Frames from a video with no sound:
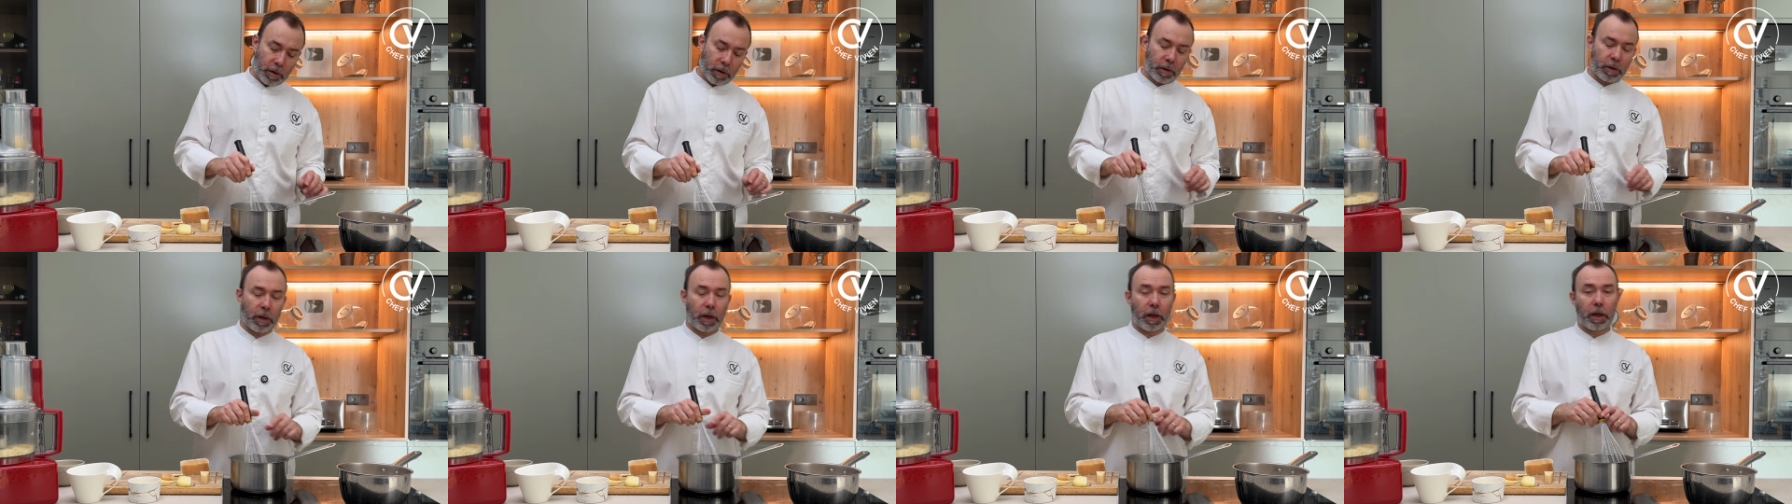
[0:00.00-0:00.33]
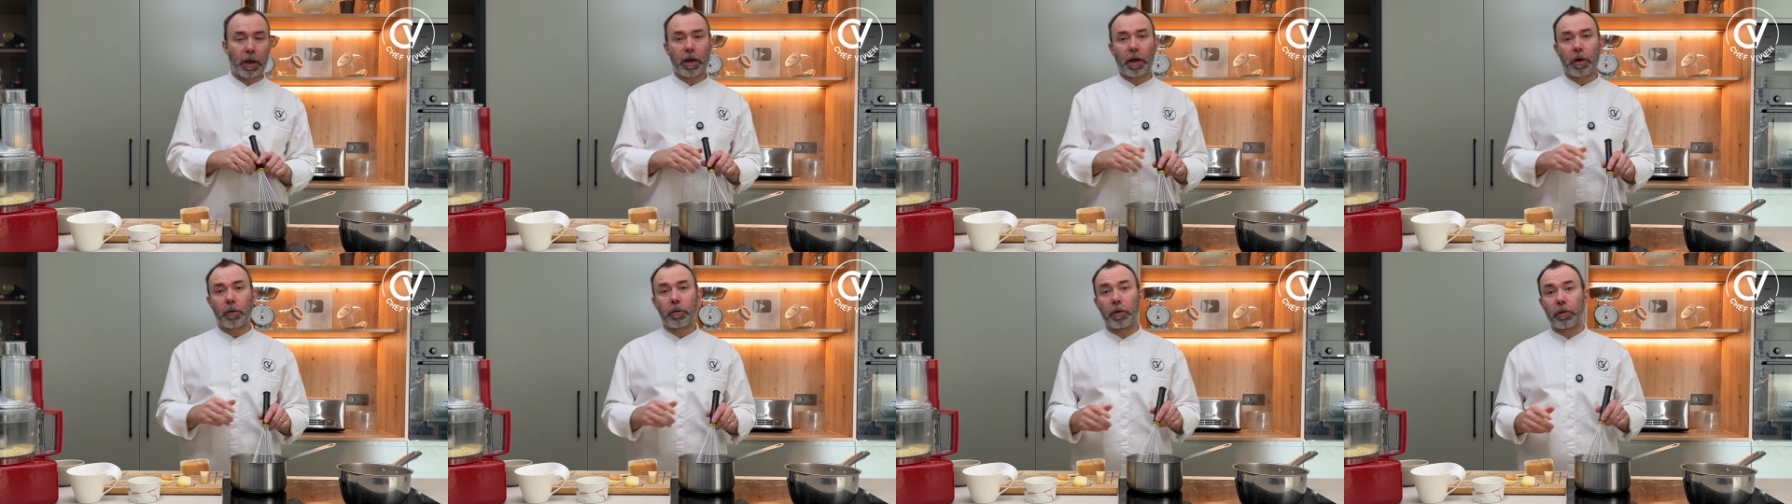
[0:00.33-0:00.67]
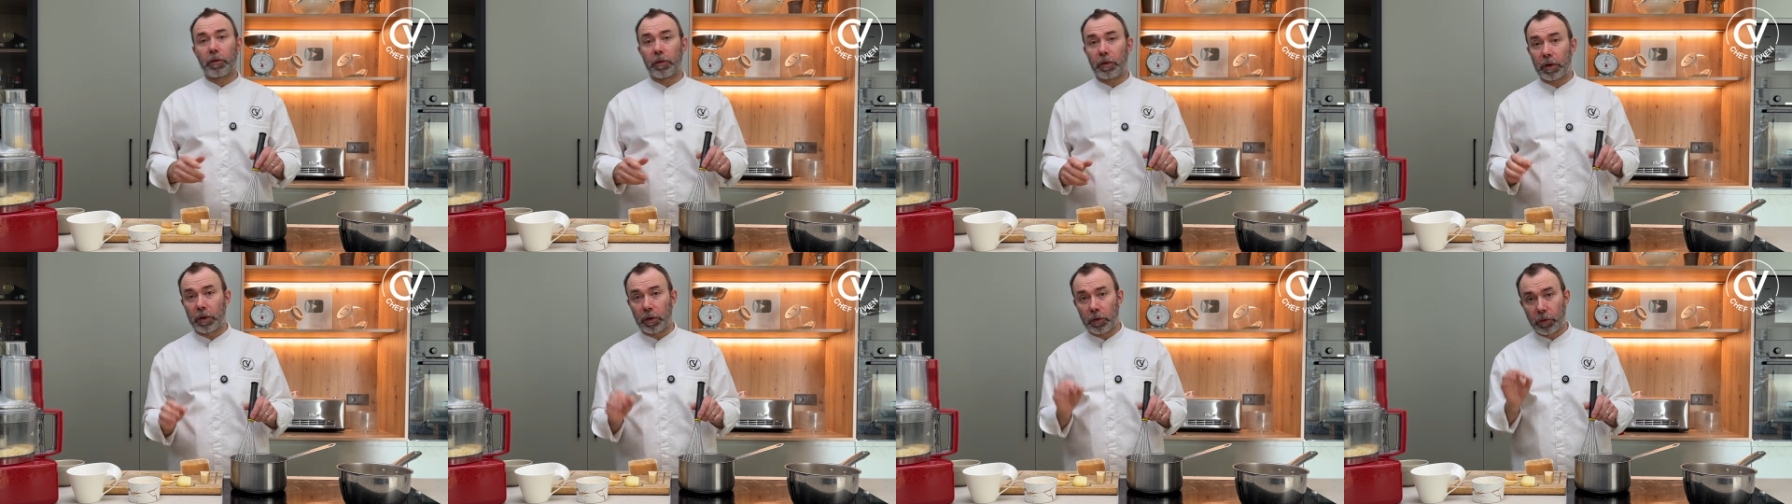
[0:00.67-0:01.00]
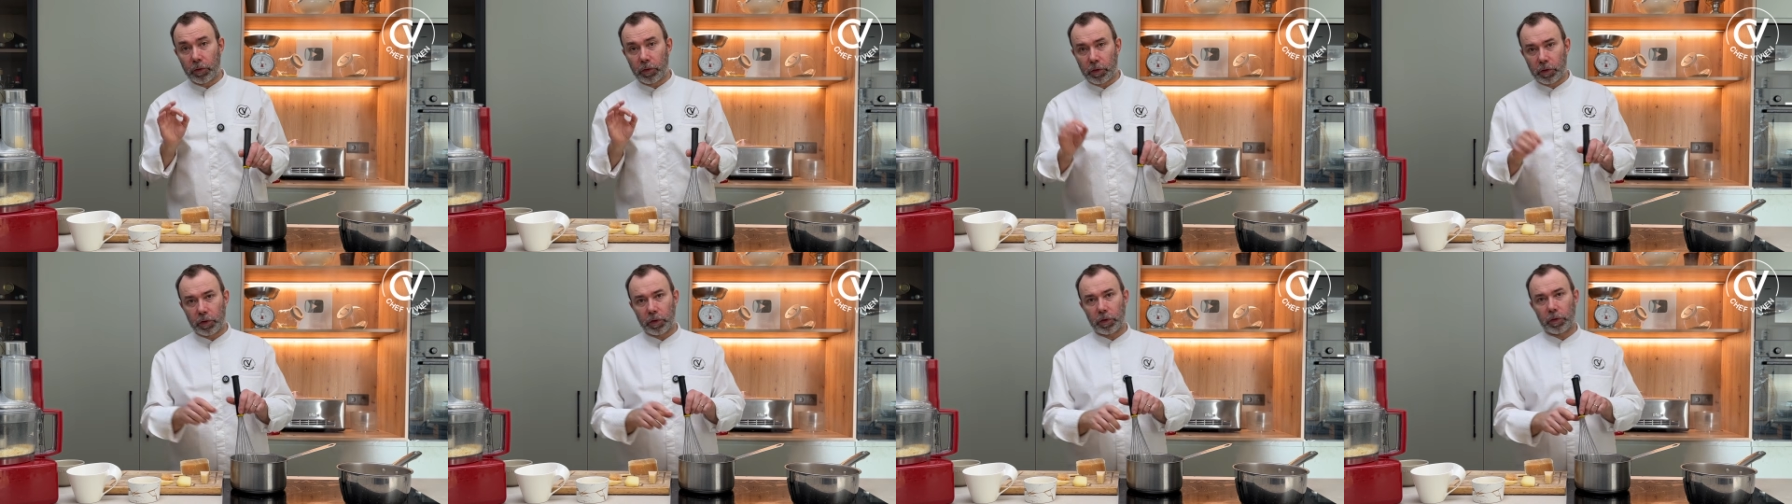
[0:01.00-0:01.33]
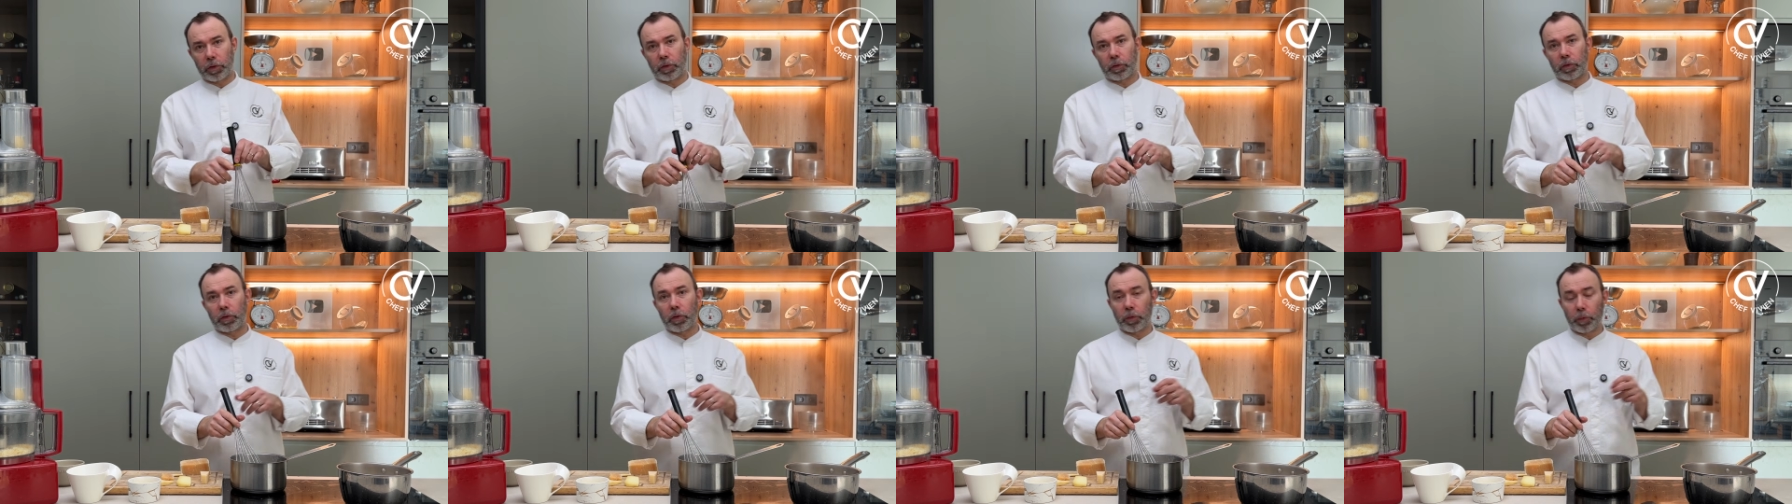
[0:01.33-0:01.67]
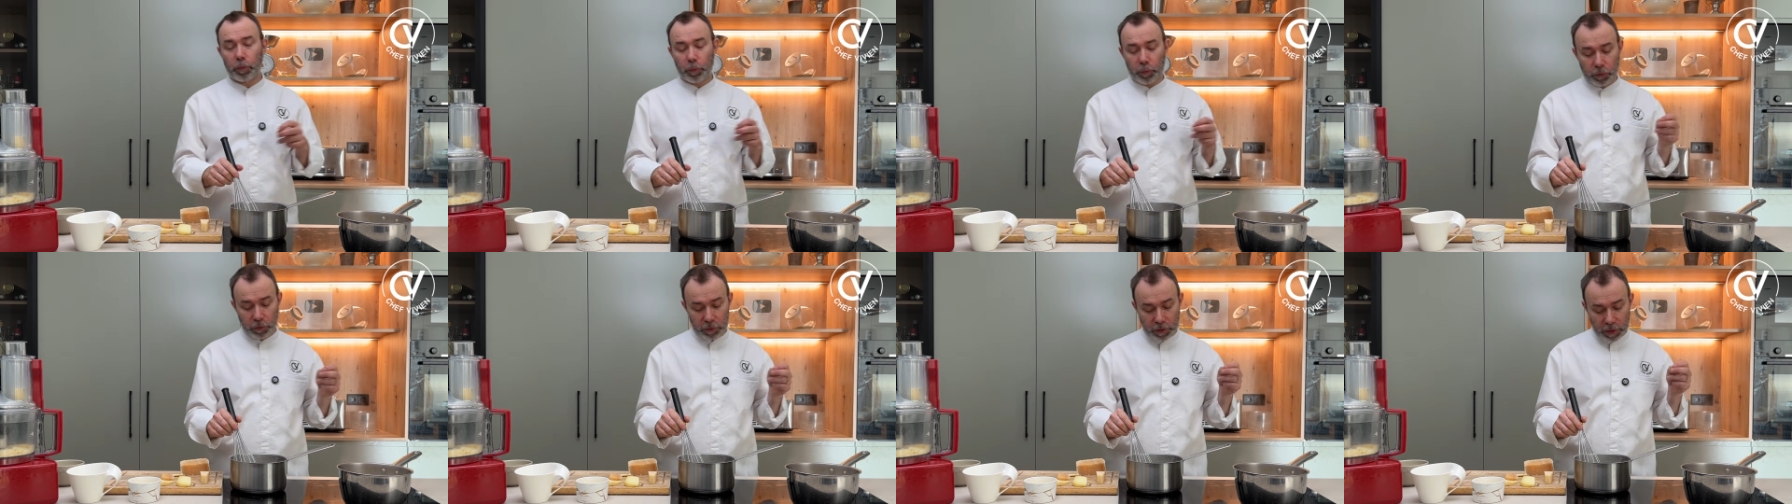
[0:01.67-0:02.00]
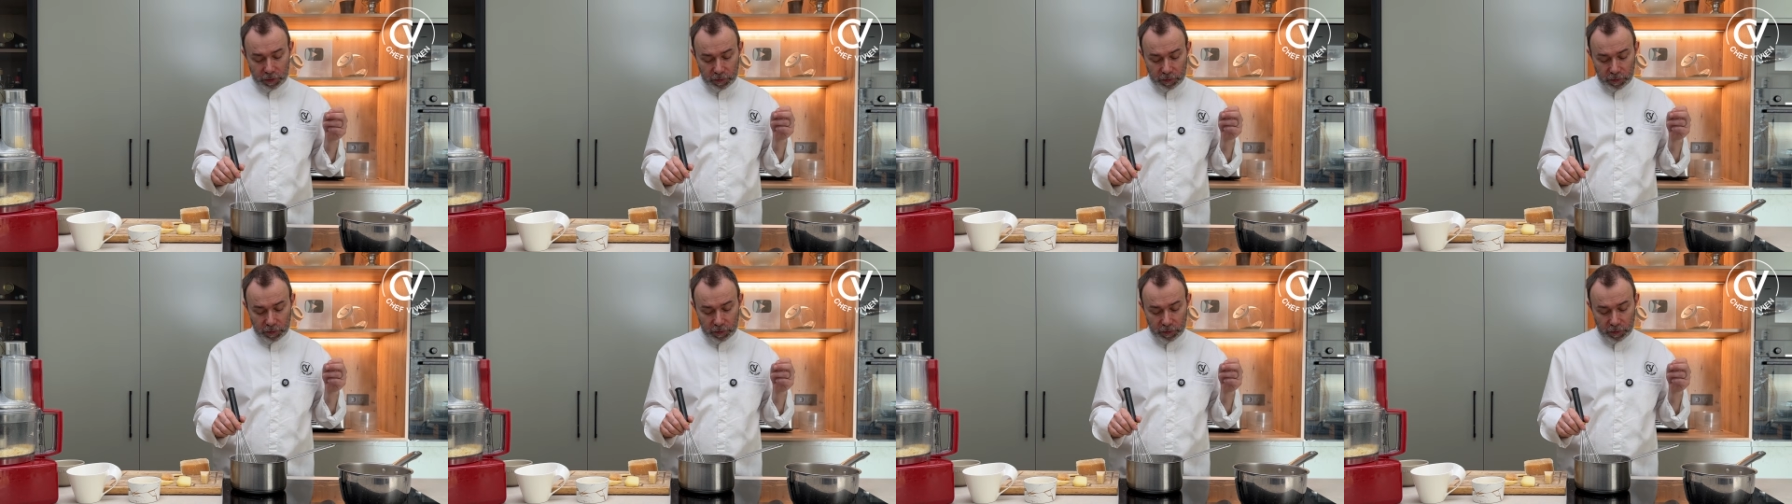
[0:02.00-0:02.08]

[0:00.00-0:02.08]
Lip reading: Take care with induction, don't put